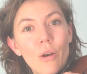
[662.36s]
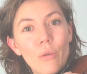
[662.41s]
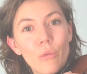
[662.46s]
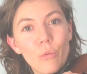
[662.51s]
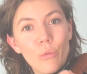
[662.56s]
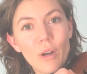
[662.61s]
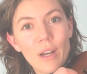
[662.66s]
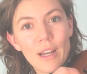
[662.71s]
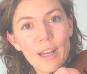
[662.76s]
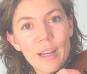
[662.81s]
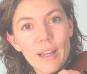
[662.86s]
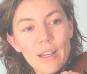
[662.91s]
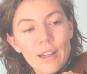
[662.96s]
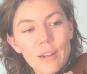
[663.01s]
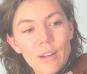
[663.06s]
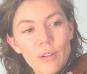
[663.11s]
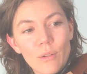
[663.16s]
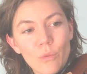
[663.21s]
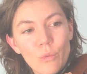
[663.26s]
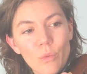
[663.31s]

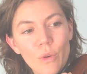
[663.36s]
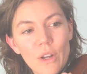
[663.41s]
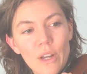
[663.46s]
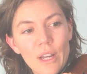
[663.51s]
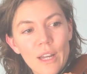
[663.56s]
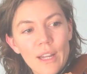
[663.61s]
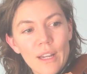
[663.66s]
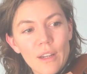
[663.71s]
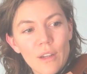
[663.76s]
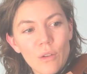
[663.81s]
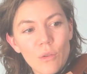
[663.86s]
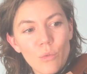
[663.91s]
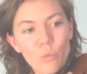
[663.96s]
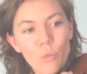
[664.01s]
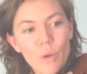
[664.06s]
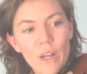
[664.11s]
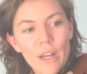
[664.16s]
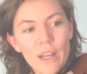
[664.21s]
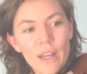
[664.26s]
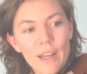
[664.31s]
1 1
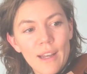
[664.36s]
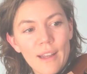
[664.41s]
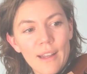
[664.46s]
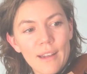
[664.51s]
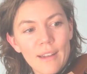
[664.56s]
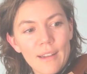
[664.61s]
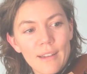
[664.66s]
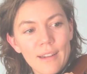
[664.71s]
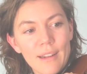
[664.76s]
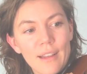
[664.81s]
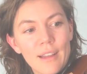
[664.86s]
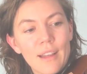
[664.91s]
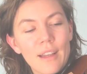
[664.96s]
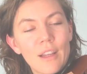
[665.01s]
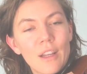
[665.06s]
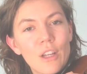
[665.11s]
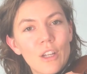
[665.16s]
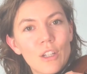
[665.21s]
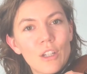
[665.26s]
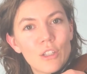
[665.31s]
1
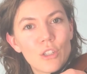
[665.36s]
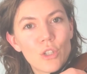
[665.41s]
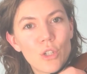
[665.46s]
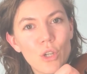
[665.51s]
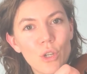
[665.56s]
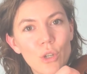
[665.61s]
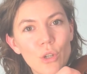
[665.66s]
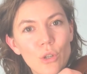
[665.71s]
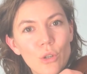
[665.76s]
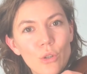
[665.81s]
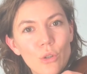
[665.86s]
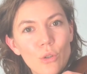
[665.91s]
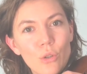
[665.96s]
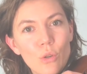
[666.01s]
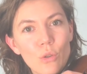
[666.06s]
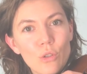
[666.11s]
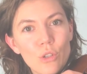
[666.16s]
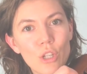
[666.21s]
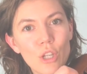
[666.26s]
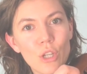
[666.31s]

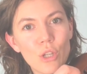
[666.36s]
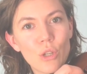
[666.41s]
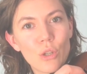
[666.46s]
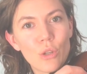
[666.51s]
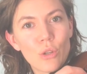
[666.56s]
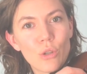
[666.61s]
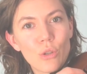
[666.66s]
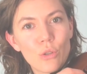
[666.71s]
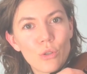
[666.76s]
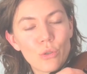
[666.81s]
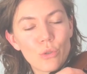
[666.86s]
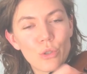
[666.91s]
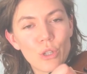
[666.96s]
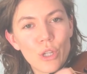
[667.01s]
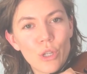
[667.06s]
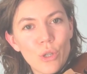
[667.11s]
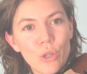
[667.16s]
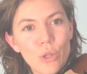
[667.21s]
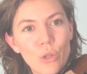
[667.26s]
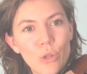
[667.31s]
2 2
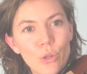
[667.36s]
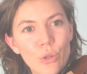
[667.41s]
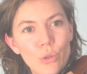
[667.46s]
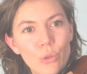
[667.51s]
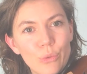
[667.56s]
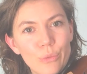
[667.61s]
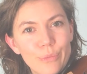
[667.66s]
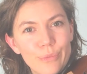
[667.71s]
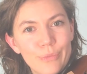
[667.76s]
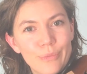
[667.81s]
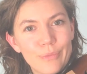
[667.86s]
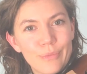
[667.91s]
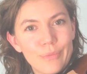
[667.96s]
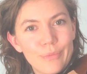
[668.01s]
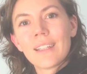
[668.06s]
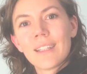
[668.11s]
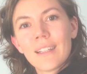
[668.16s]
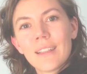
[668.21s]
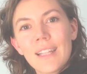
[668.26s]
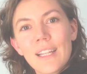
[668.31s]
2.
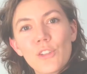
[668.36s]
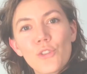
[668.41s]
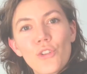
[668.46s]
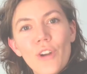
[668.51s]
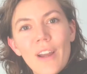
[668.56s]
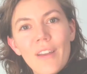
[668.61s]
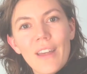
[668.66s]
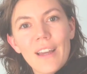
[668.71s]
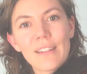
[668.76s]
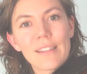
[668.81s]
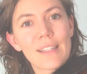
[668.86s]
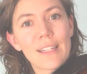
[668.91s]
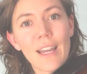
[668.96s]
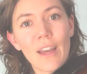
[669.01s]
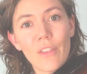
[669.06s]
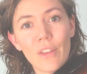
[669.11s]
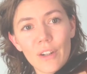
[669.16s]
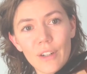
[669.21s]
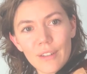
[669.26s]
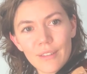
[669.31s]
Let's try that
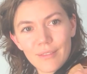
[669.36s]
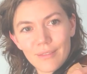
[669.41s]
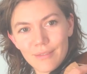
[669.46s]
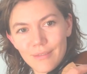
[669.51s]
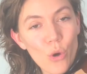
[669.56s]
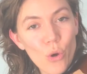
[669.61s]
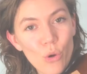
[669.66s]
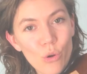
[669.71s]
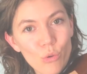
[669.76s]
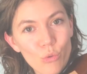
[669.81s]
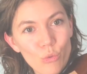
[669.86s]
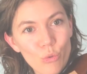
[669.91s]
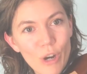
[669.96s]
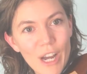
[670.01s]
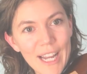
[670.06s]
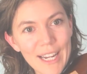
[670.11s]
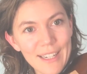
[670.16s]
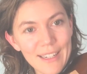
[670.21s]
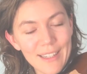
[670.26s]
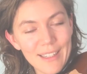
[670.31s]
together.
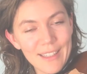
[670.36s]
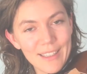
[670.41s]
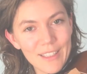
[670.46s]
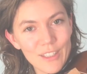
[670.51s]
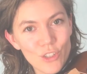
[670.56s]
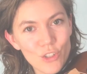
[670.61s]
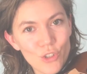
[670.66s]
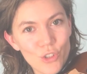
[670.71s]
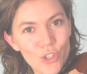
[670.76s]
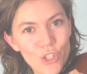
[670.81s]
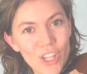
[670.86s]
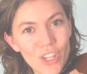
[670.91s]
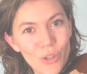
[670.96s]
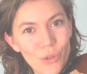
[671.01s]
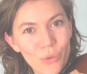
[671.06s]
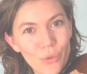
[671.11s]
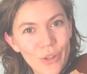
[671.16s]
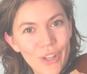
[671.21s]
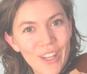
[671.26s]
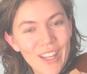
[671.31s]
1
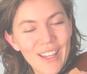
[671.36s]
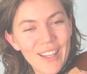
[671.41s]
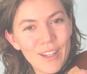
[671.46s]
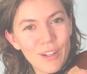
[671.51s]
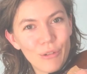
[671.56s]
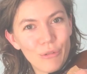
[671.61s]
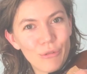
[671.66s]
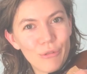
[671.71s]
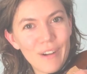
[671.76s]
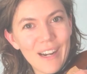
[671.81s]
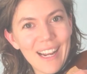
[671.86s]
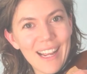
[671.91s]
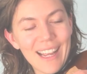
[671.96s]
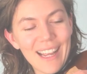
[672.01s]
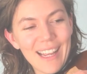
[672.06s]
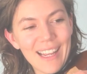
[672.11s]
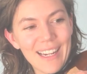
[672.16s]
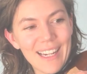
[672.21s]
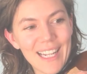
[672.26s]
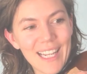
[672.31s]
2
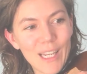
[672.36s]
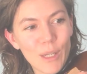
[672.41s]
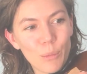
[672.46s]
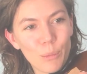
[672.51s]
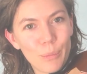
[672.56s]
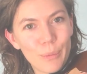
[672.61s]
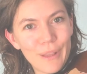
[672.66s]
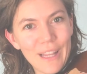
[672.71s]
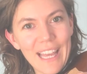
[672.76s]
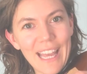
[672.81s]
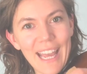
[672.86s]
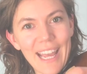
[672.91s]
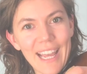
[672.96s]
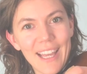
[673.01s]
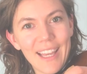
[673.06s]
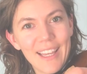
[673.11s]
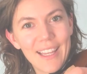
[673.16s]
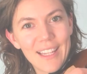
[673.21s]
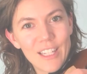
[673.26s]
ready play.